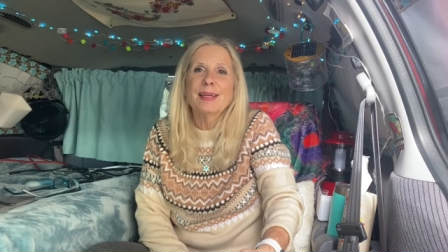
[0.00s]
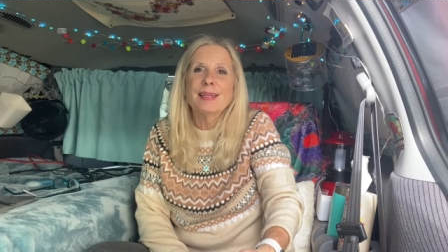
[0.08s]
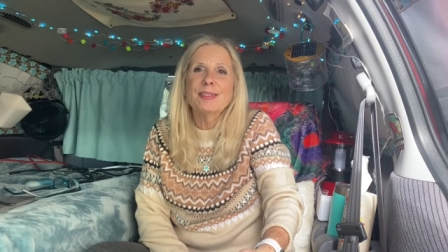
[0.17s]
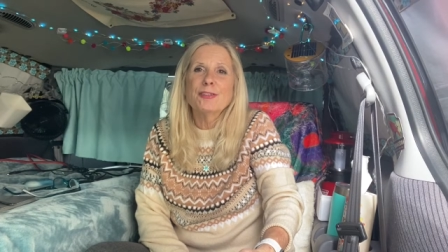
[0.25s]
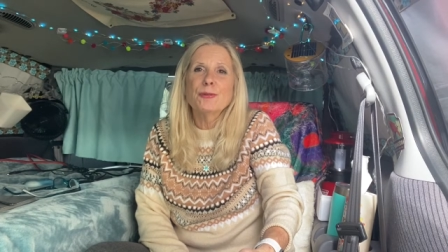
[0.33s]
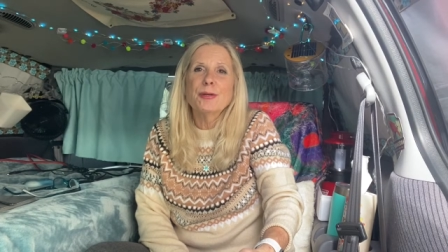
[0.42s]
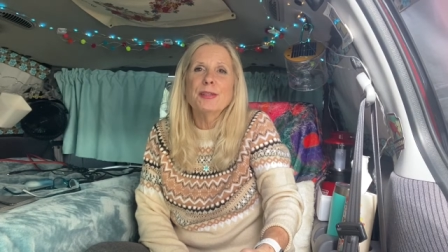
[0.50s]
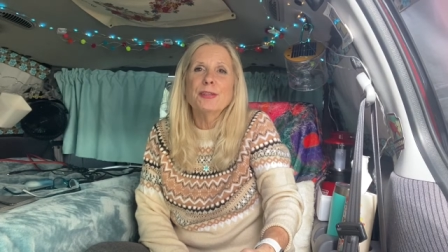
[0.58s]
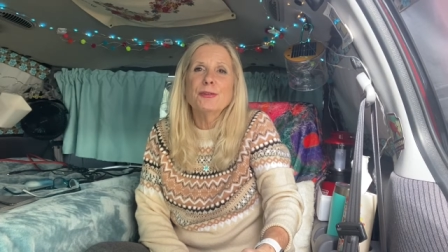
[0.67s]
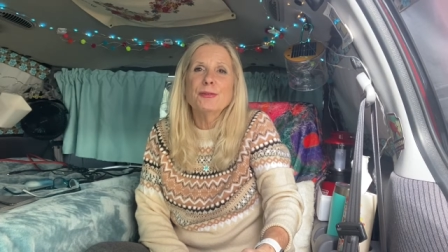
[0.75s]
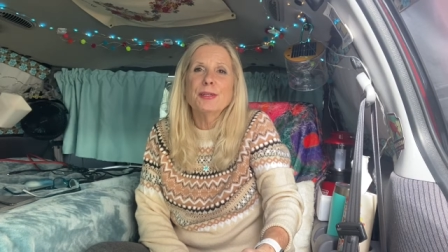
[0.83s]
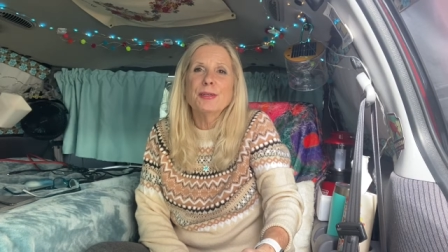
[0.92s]
Enjoy the
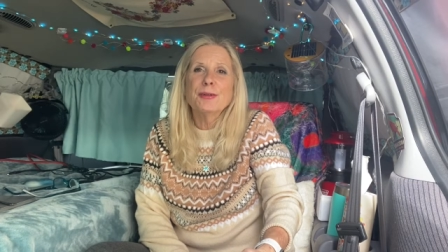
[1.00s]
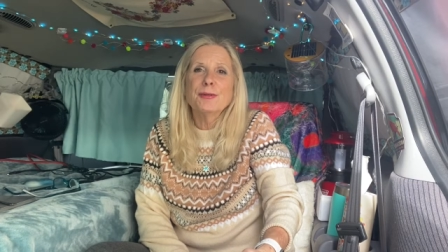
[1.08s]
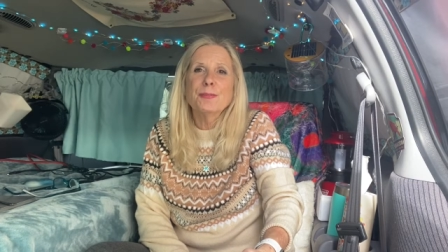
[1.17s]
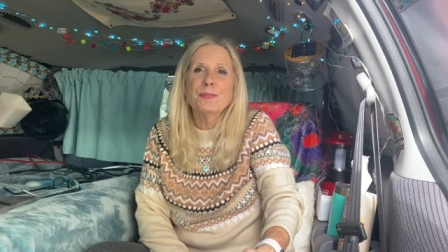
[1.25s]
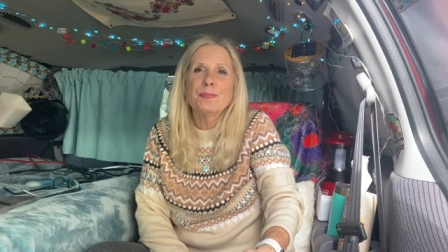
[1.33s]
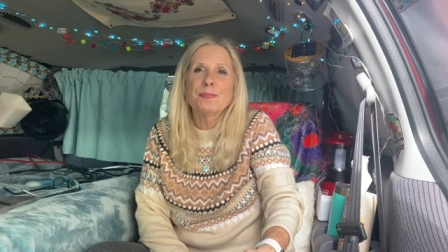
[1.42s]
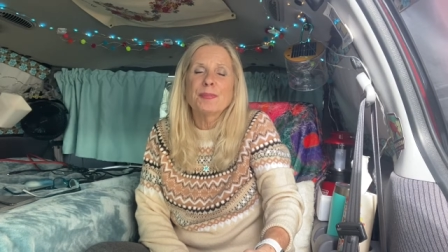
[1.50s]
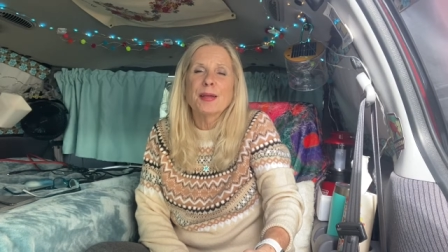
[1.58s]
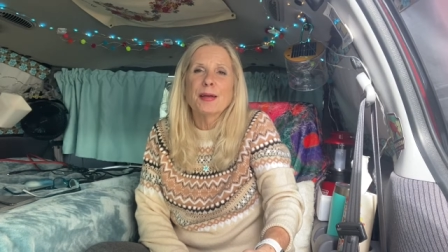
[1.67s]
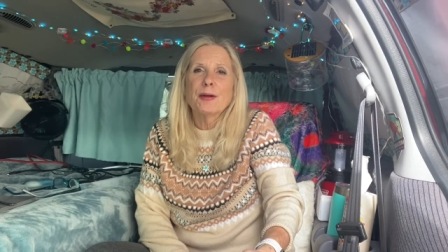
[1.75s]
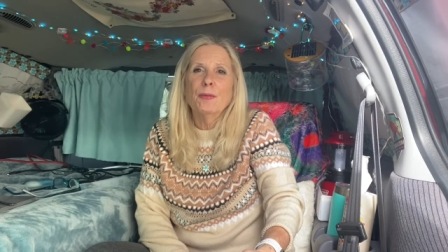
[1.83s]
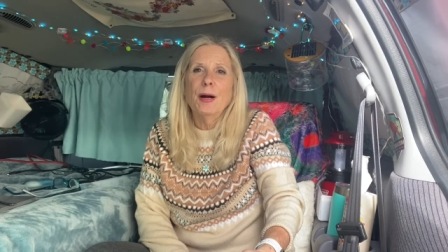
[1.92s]
New Year.
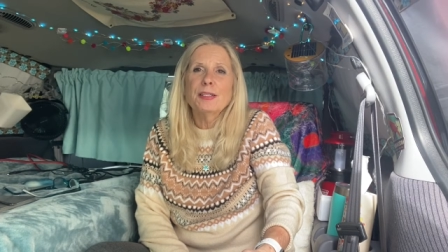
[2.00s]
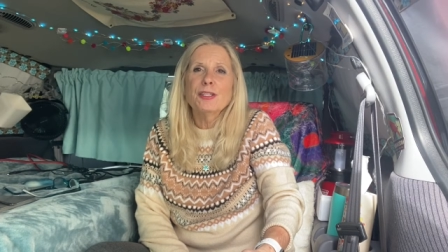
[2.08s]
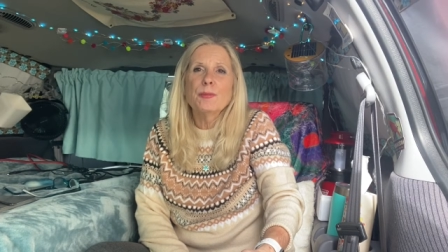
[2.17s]
Watch